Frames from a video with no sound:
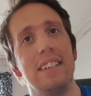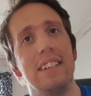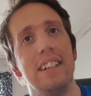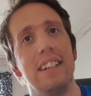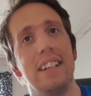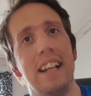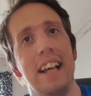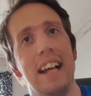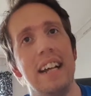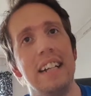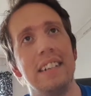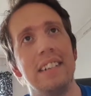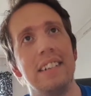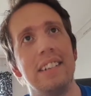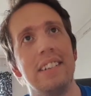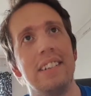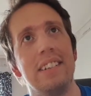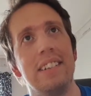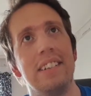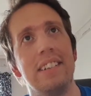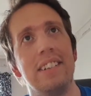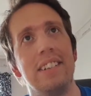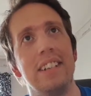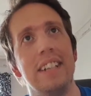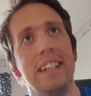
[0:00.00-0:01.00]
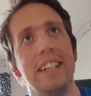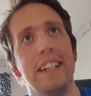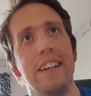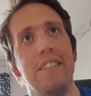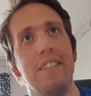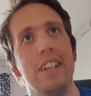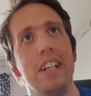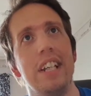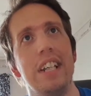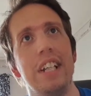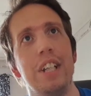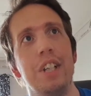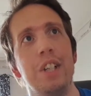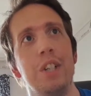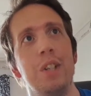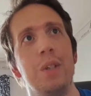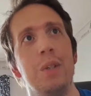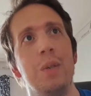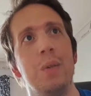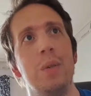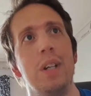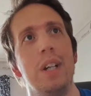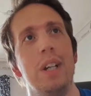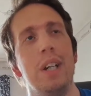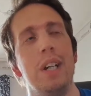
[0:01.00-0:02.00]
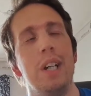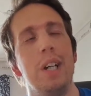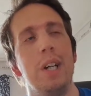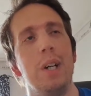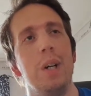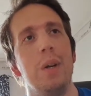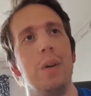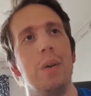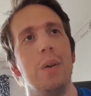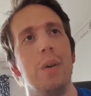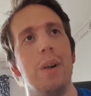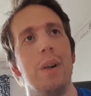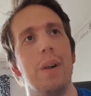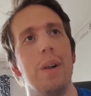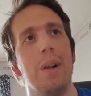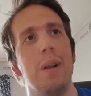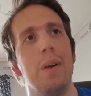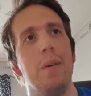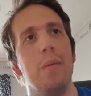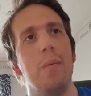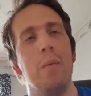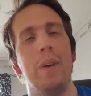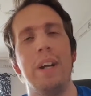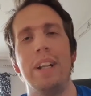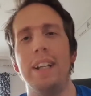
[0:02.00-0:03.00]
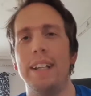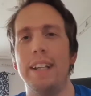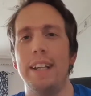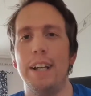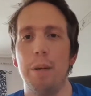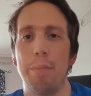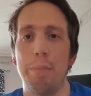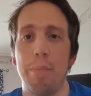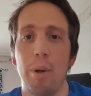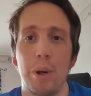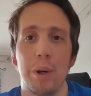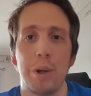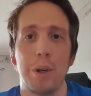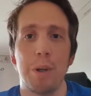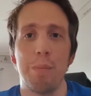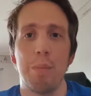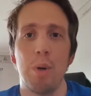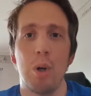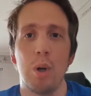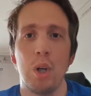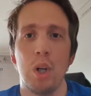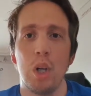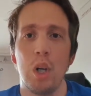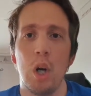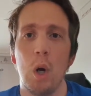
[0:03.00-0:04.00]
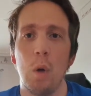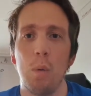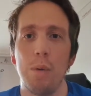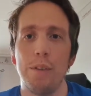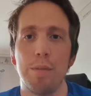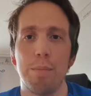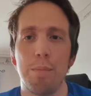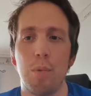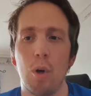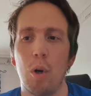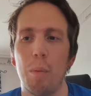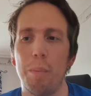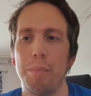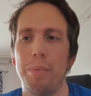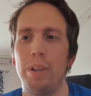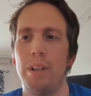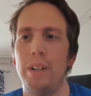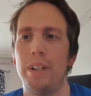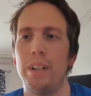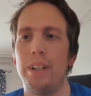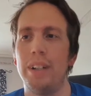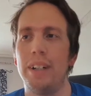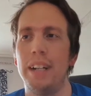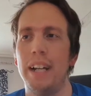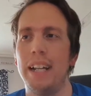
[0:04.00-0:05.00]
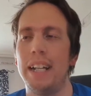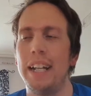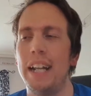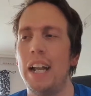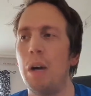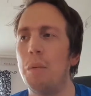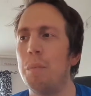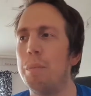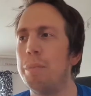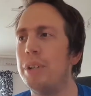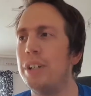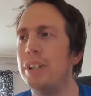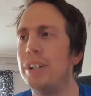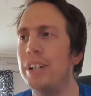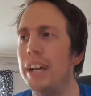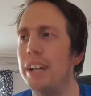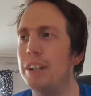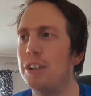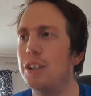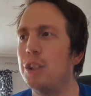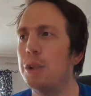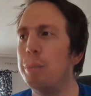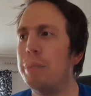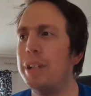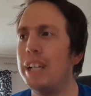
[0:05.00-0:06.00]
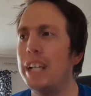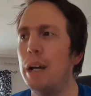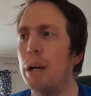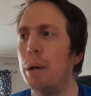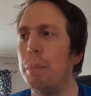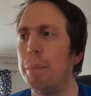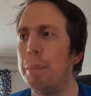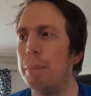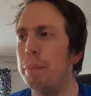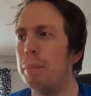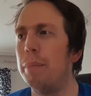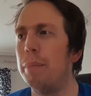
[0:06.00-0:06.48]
than likes in a video when the Pokemon Go was popular, and now pretend to be a